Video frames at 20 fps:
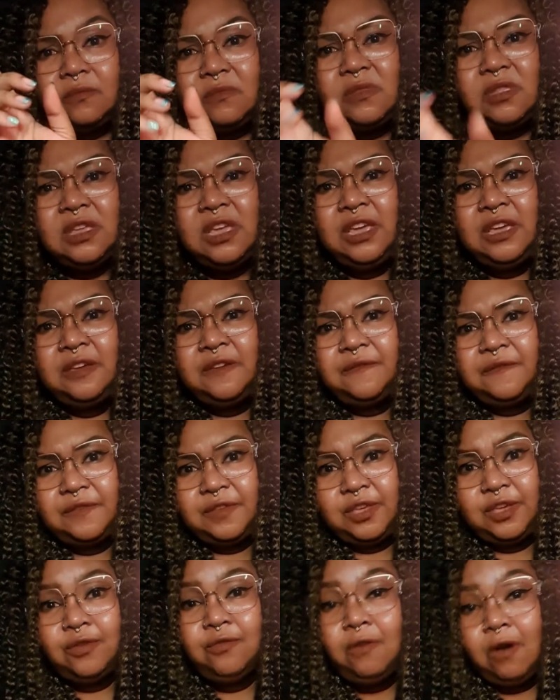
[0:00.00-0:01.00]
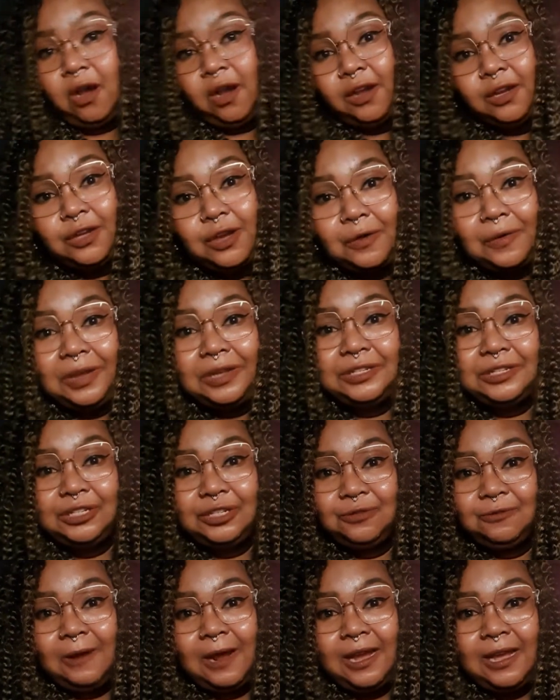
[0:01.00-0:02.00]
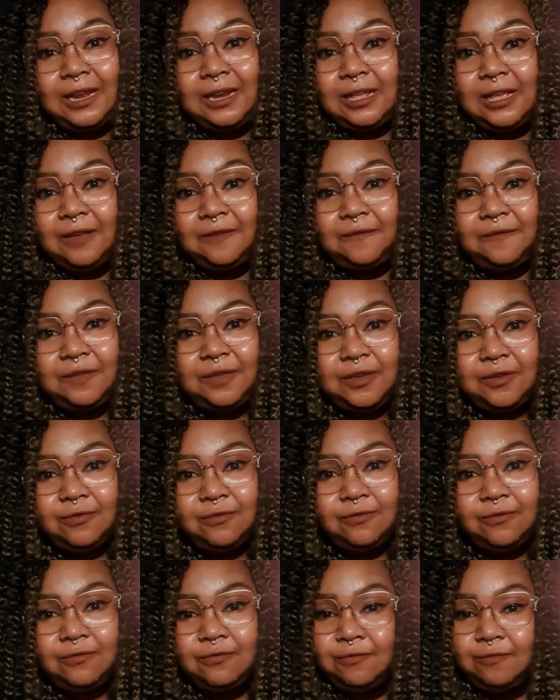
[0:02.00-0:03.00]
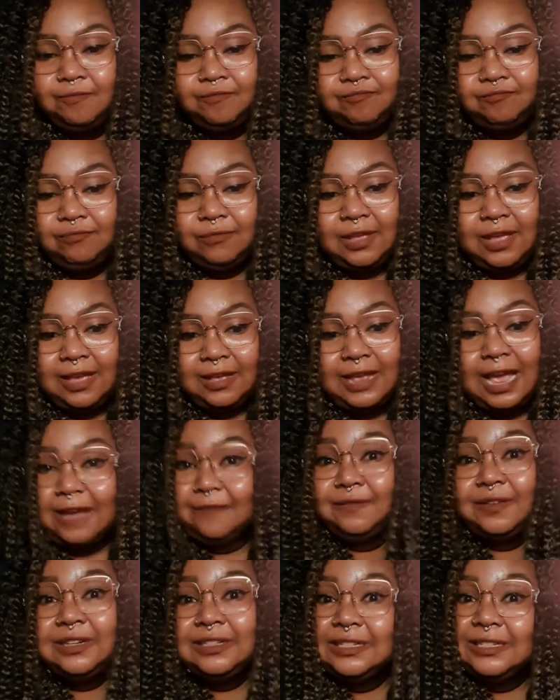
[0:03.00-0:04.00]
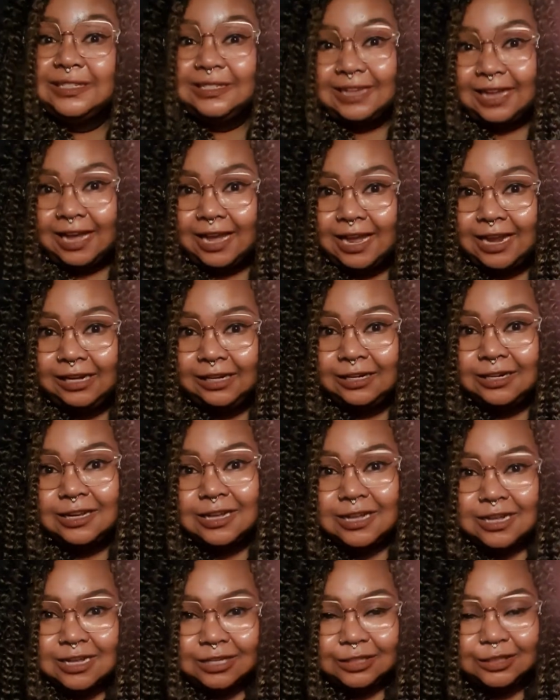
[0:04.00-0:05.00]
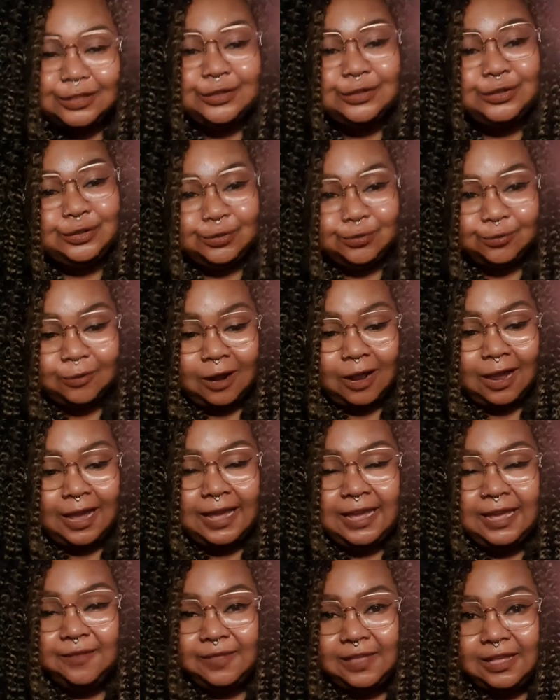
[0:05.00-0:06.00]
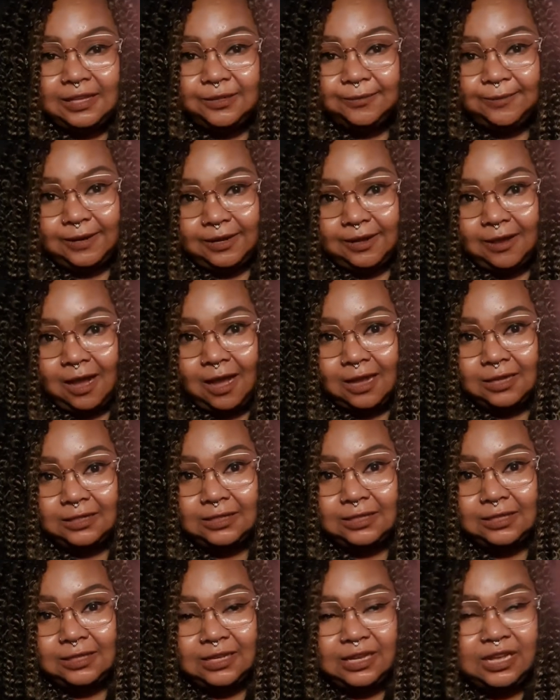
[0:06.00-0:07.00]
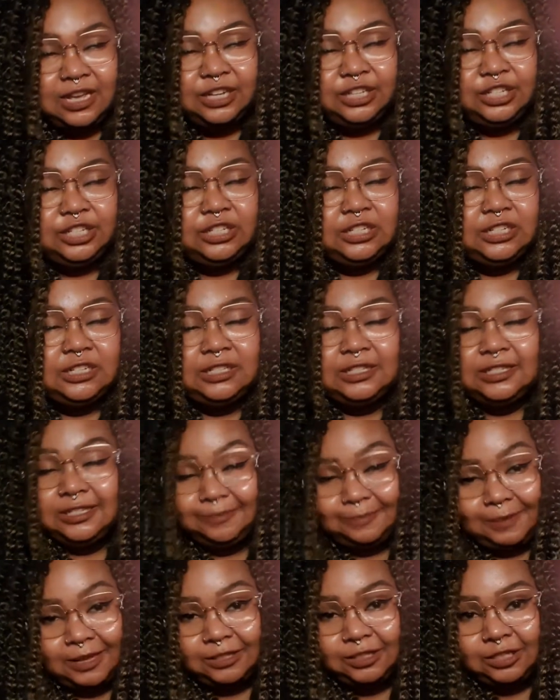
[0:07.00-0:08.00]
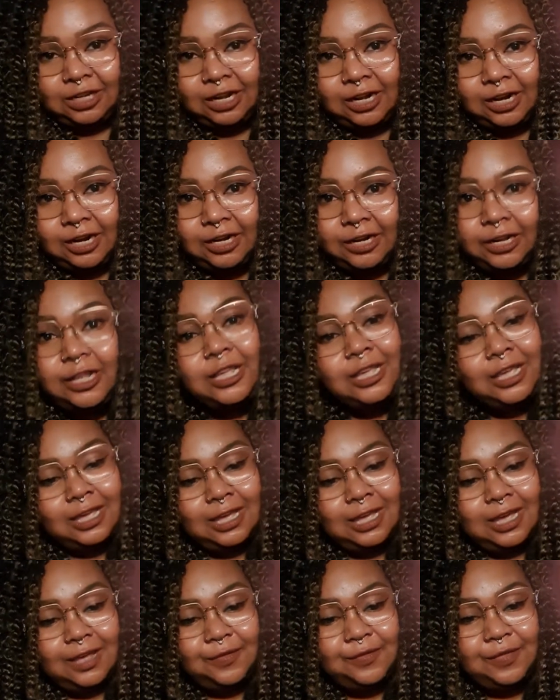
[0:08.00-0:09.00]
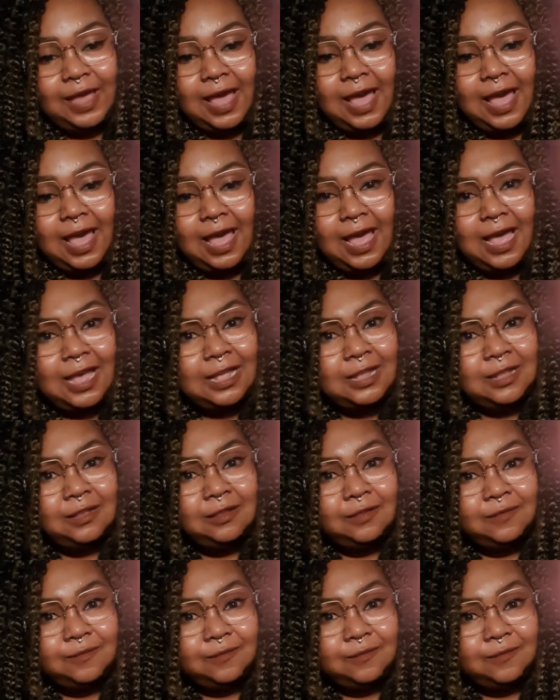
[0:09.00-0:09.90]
if you are going to try it, if you ever decide to try this reconciliation spell jar, then